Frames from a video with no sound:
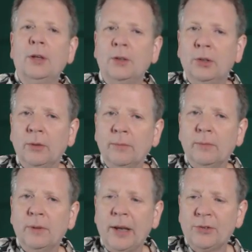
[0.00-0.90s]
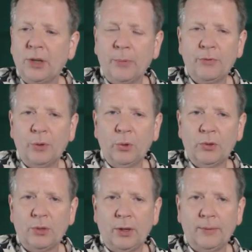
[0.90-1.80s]
and then last time we
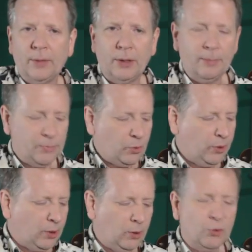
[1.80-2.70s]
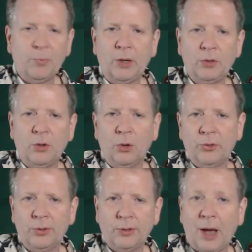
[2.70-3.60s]
focused on turning all those major
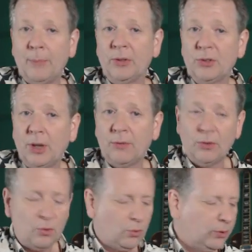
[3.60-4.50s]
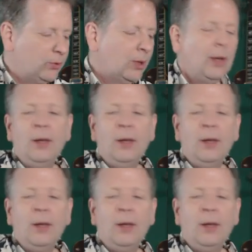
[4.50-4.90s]
chords into dominant seventh chords.